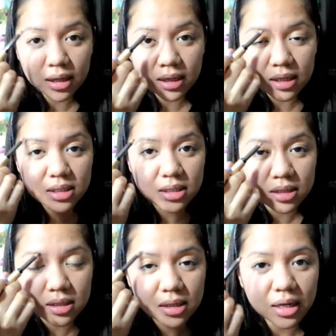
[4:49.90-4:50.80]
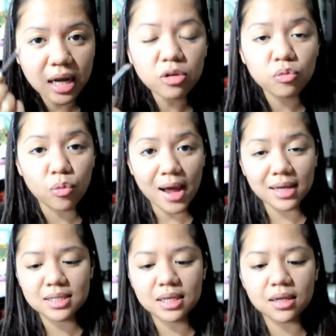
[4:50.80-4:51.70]
and it's kind of
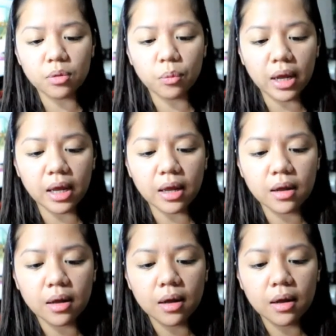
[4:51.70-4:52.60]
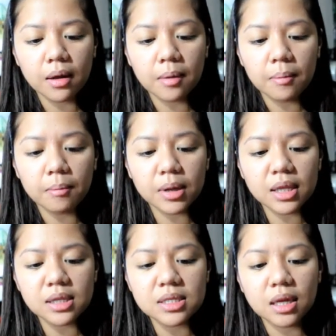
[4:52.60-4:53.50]
waxy in a way,
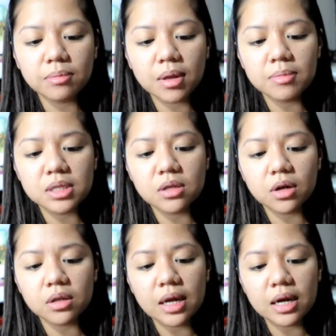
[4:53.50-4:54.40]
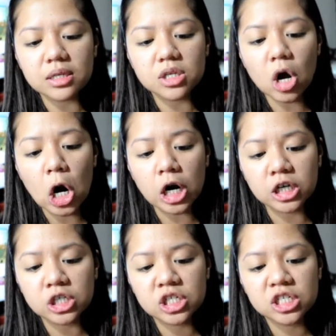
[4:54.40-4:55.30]
but at the same time, it's not as
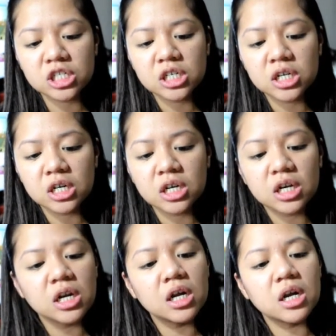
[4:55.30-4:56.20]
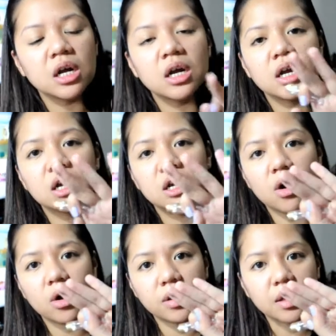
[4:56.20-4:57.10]
harsh
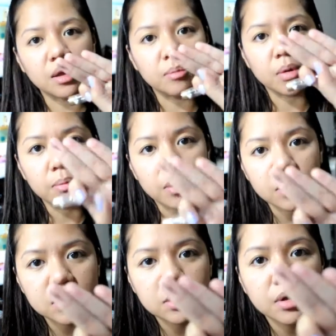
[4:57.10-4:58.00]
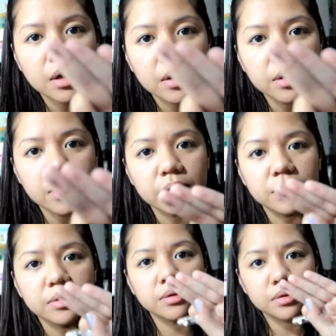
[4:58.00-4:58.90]
on the brow bone. So there you go.
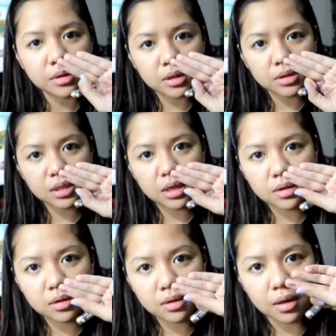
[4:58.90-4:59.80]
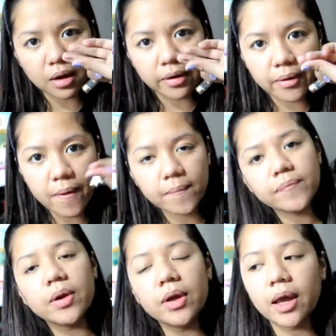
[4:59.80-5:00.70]
Can you see it?
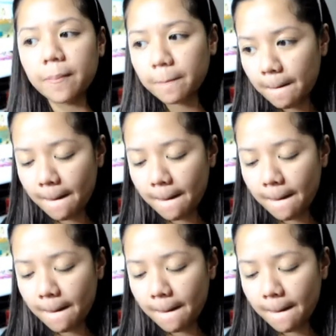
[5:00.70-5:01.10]
There. Okay.